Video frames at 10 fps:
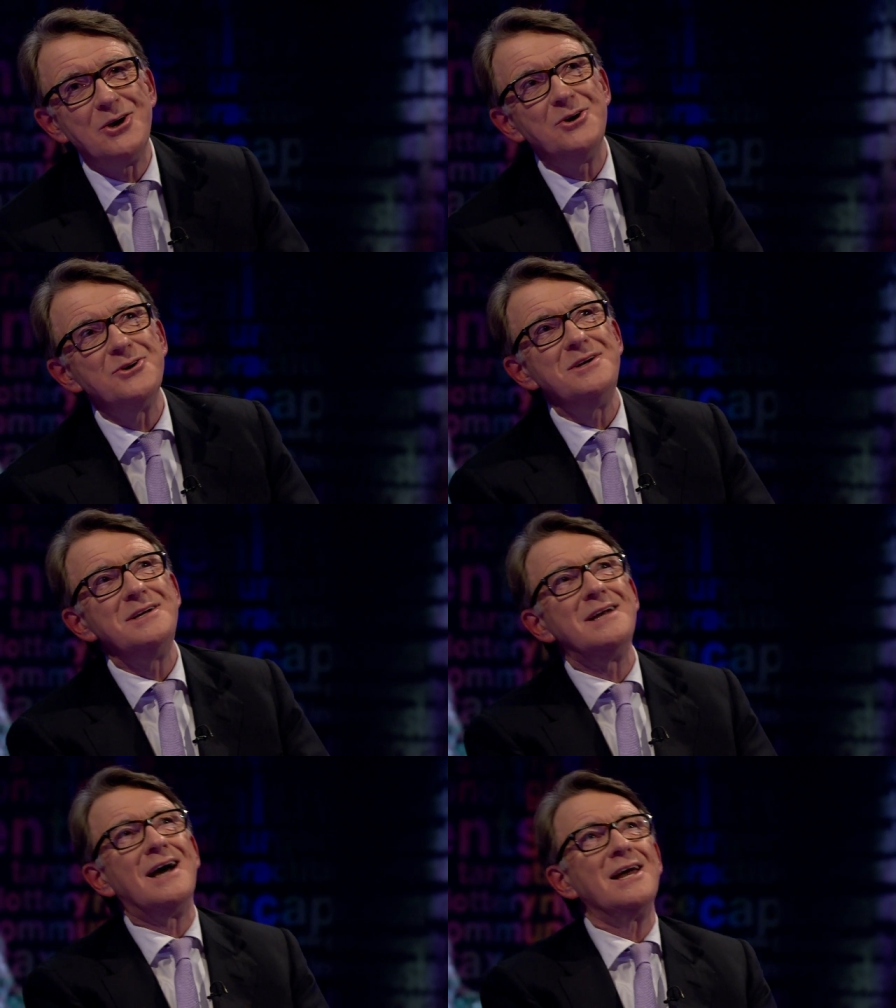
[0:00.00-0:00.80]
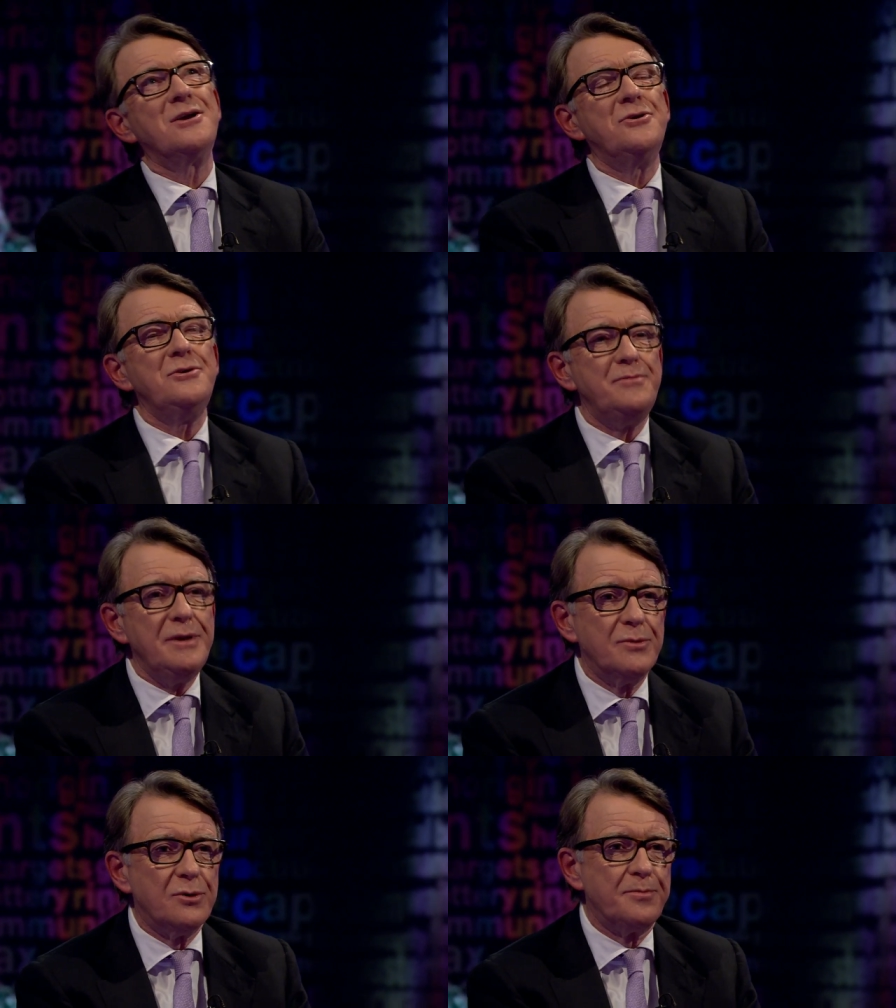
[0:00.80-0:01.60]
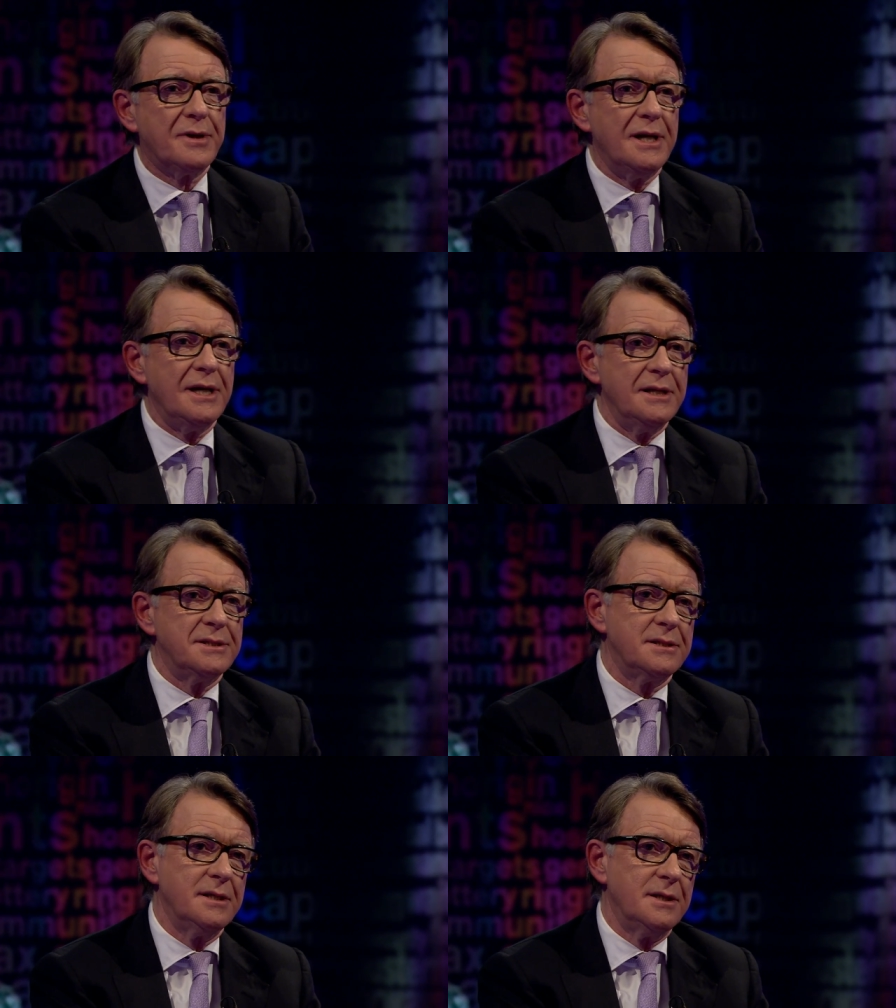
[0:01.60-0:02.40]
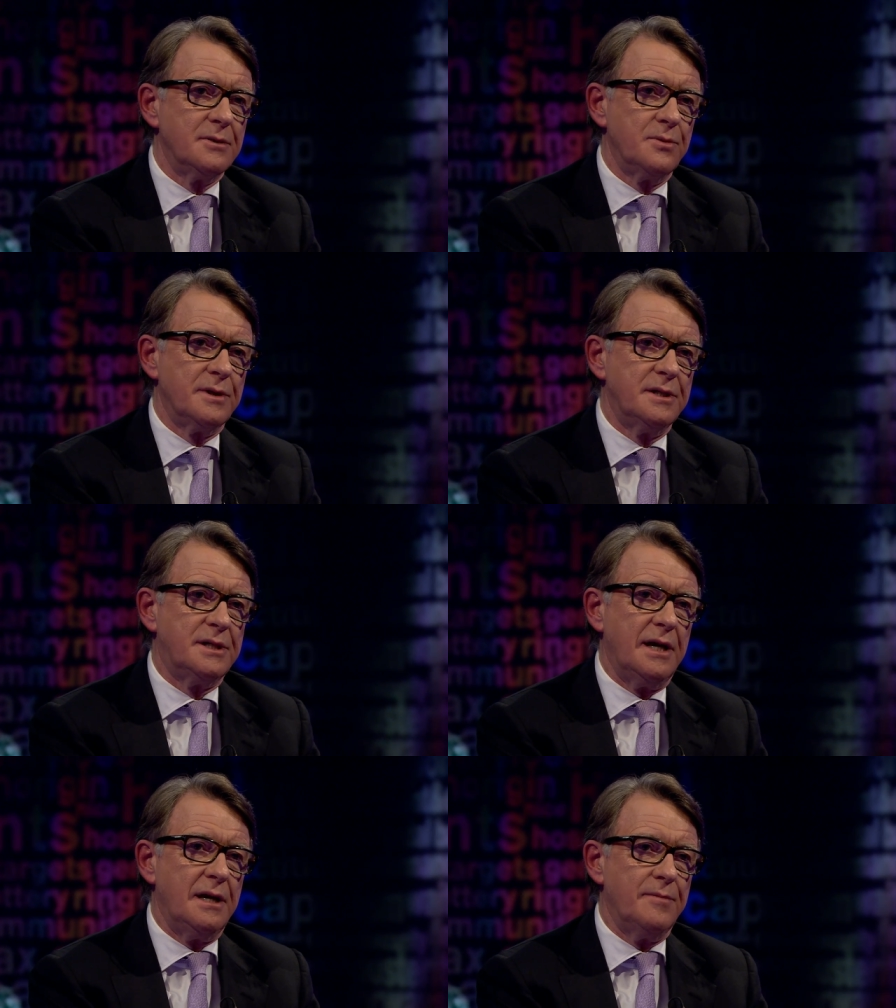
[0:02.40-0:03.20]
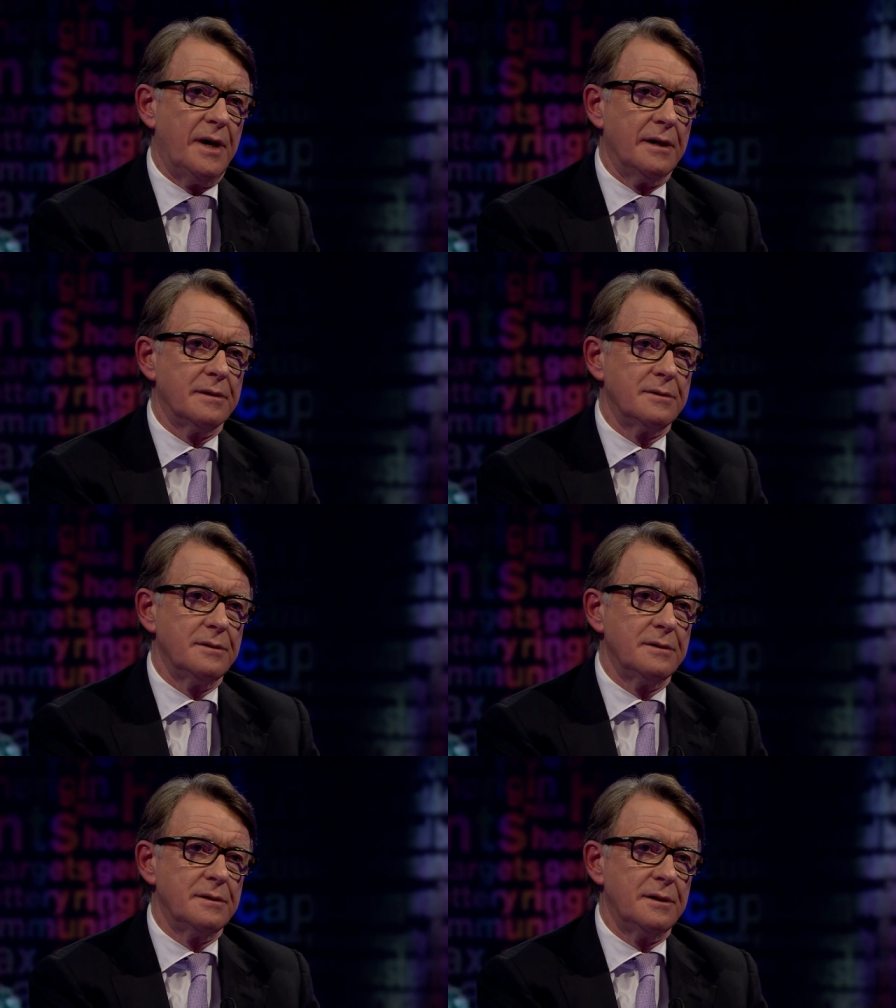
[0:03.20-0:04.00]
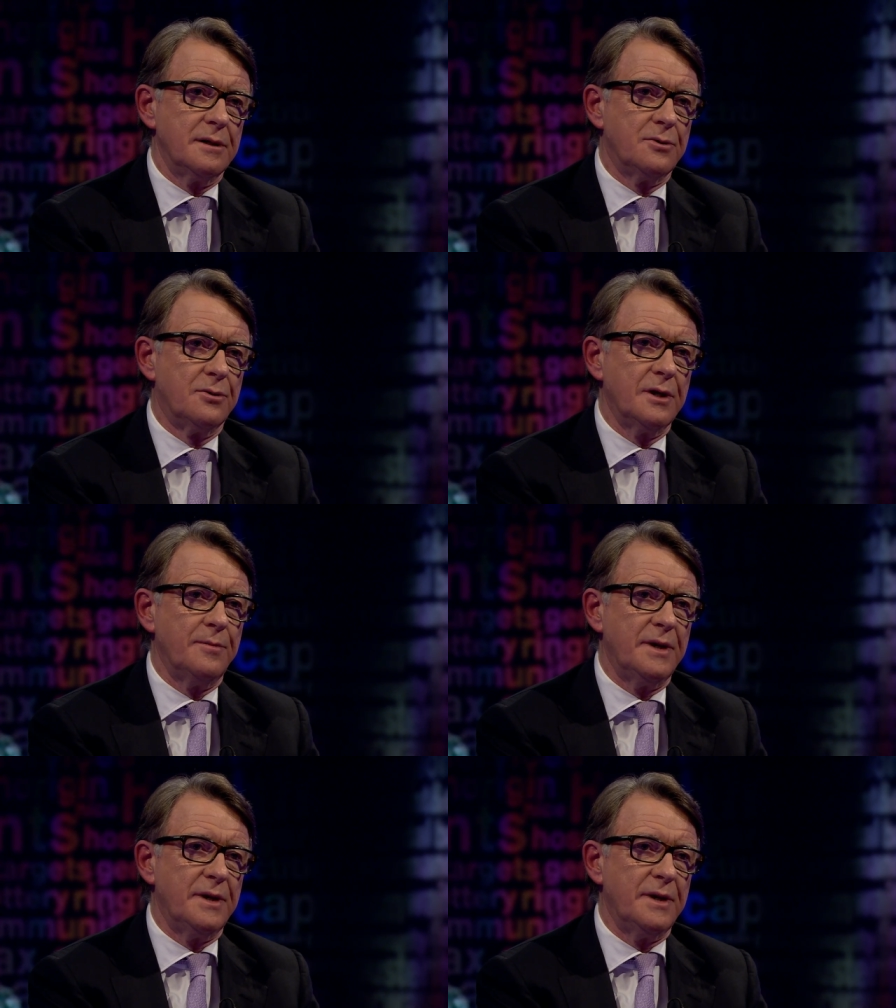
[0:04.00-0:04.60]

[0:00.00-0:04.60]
couldn't be more pleased with the Daily Mail calling